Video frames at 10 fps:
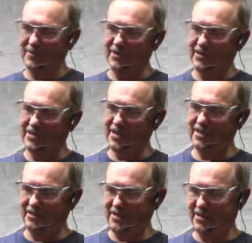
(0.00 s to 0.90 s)
you want to look at
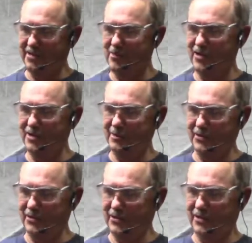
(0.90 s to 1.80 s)
it? Yeah, come on up
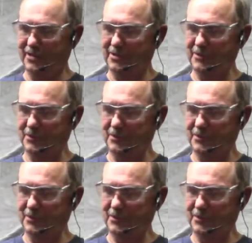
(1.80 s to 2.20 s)
and look at it.